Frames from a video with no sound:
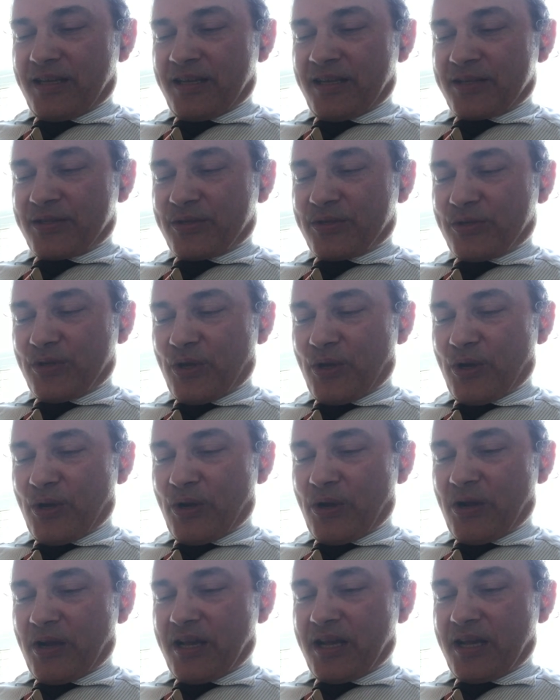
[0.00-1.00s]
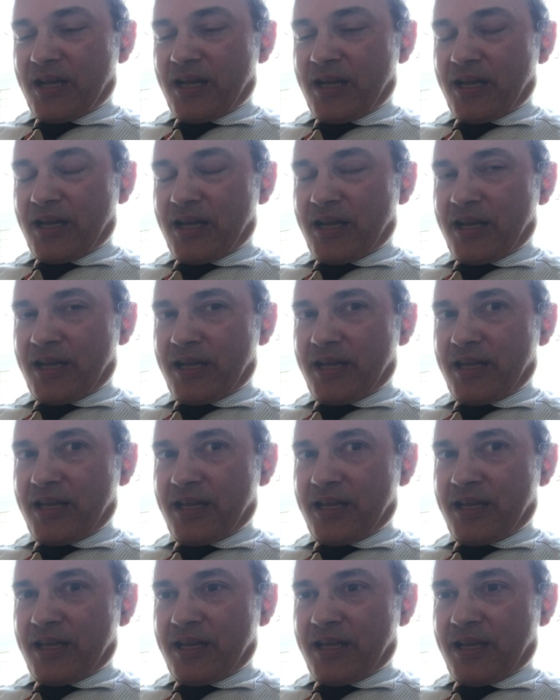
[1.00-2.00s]
so
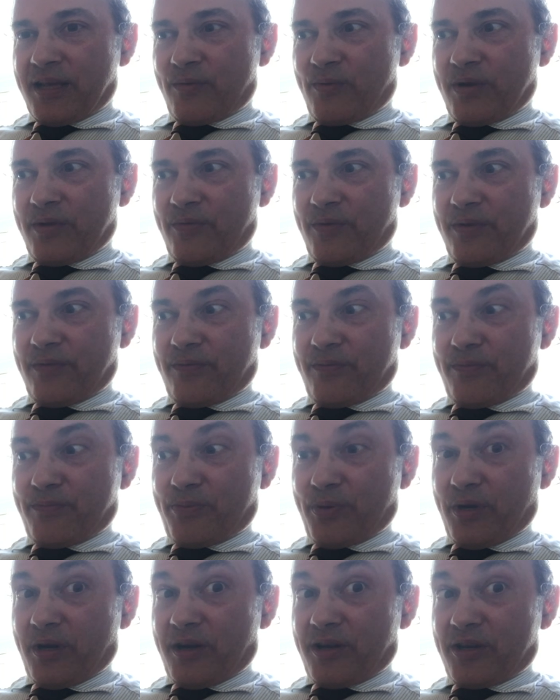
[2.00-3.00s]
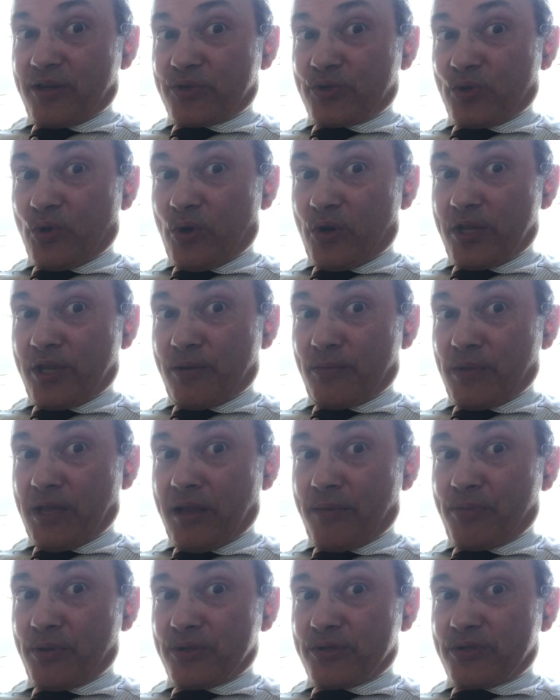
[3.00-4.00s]
we put on a sodium
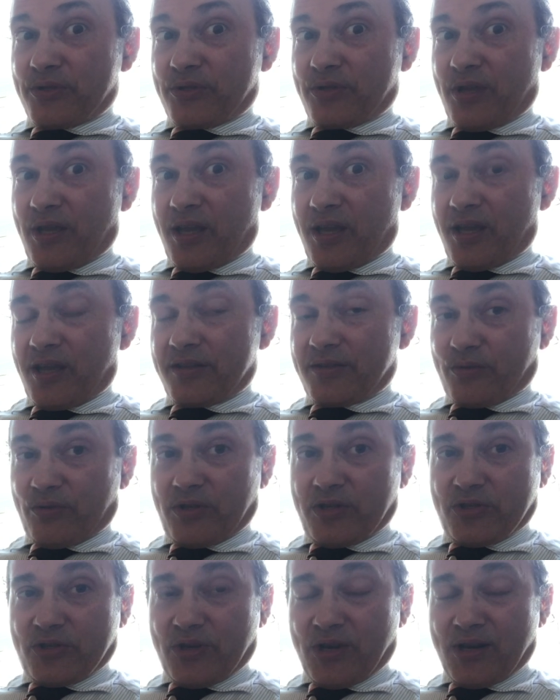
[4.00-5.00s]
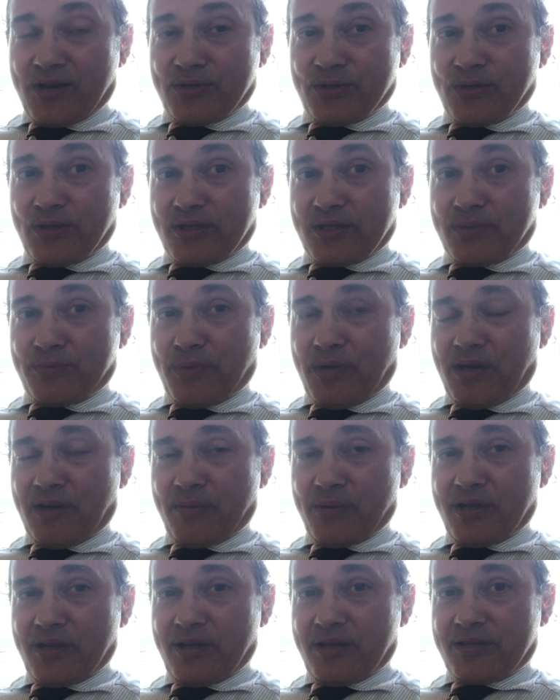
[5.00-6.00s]
lamp instead, so they changed the
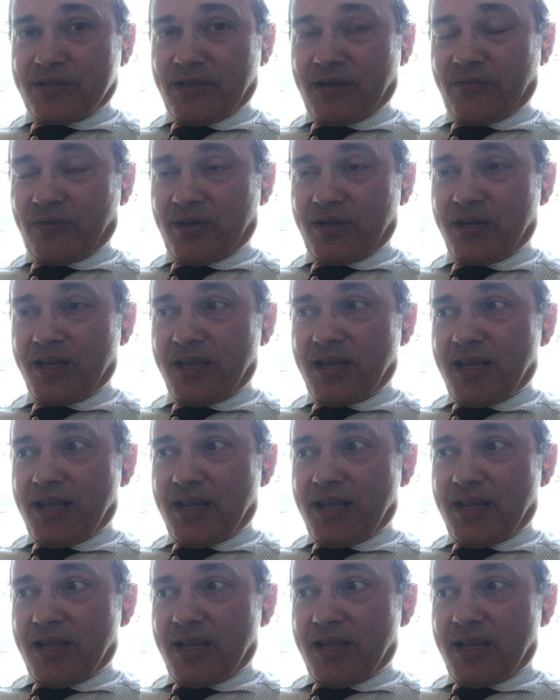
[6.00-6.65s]
experiment, it's different.